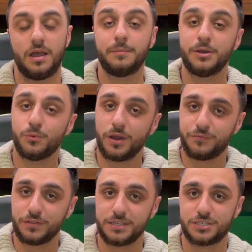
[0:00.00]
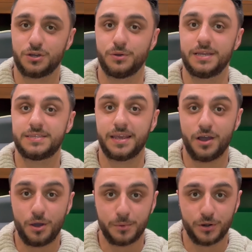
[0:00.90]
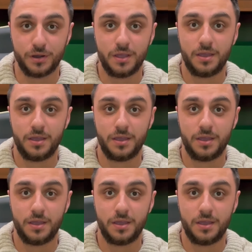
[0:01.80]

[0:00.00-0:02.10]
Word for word: I mean, rightfully so. It's a Hummer,